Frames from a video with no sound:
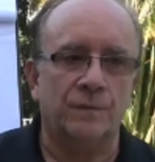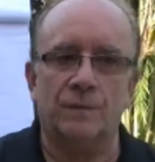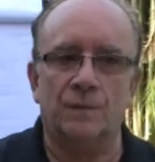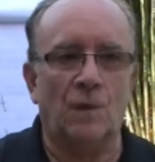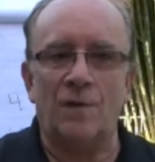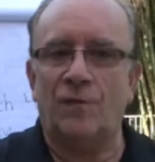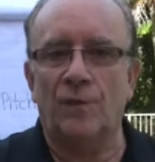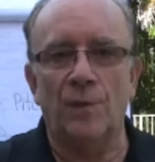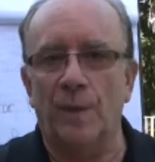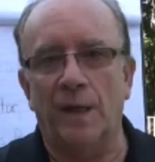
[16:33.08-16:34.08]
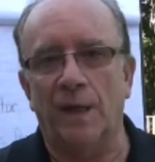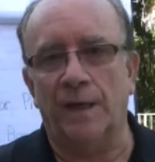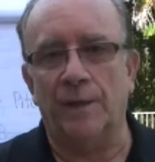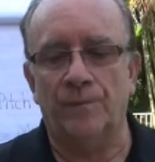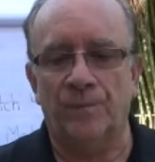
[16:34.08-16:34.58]
right from the beginning.
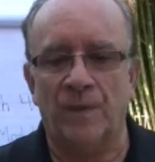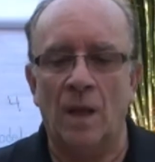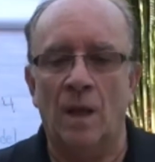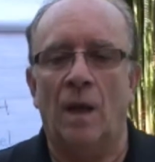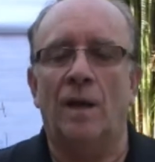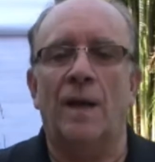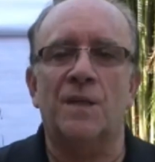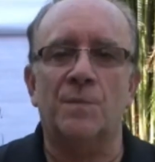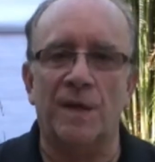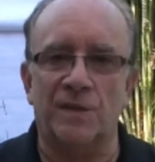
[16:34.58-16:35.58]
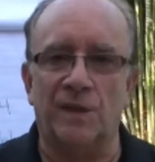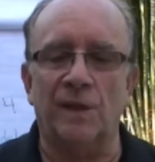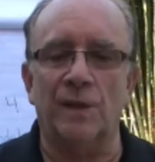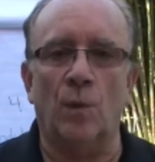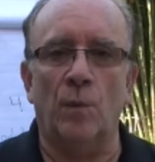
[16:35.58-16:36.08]
And that's
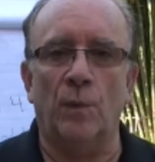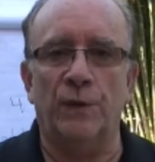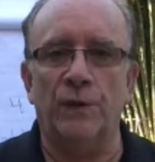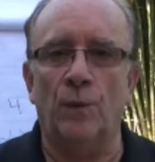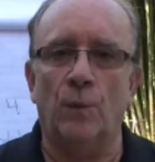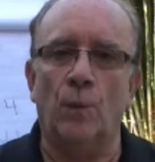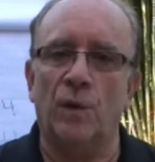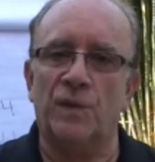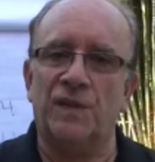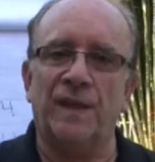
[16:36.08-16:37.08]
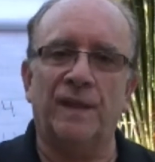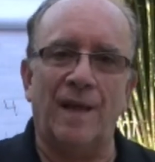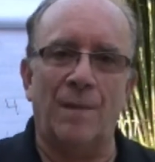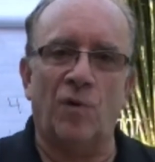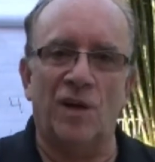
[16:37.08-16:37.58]
basically what we do. We're seeing
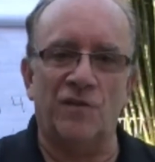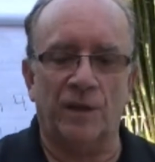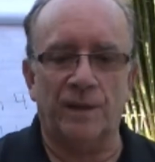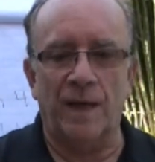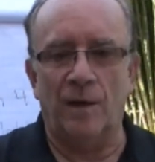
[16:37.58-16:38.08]
that project now.